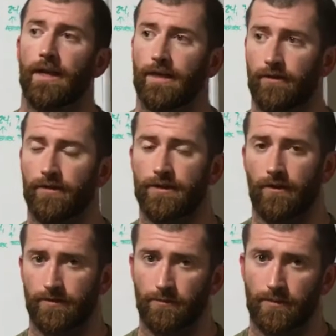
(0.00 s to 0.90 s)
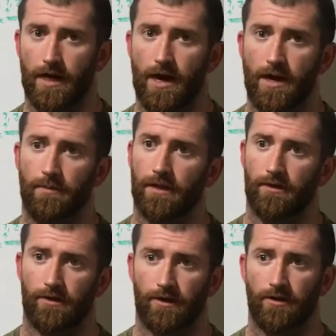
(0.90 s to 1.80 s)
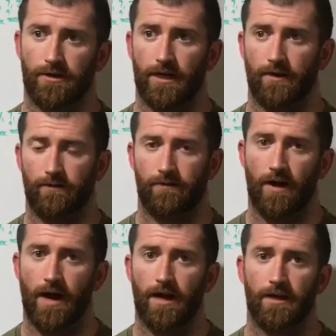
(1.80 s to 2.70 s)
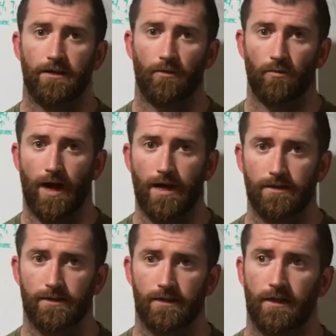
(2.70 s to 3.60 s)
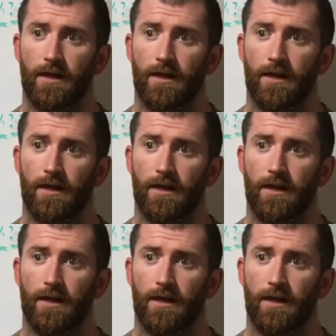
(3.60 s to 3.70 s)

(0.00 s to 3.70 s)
Give yourself some time, either Thursday or Friday, to rest,